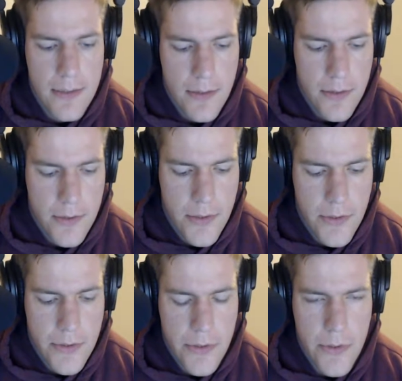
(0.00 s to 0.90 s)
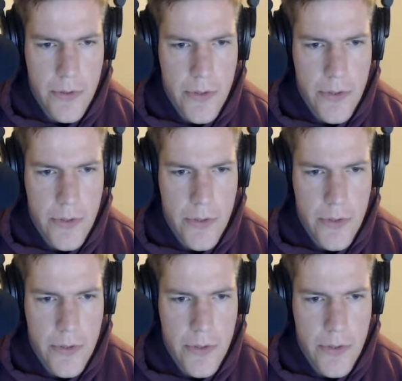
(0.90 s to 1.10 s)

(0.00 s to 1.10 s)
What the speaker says: So you do